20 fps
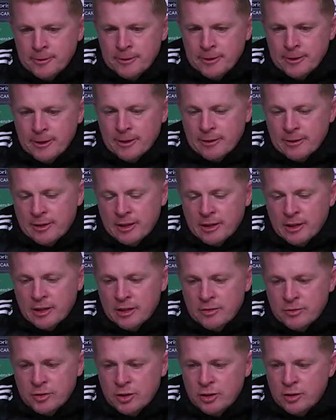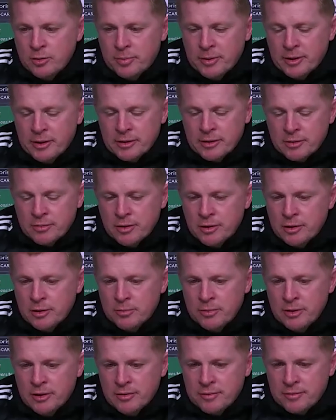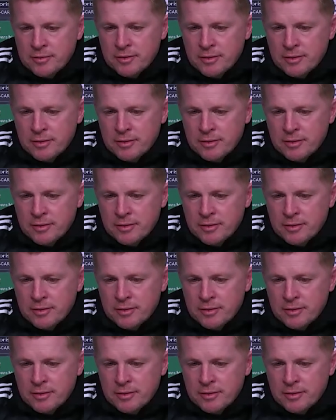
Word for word: And I think it gives all the players around him a lift.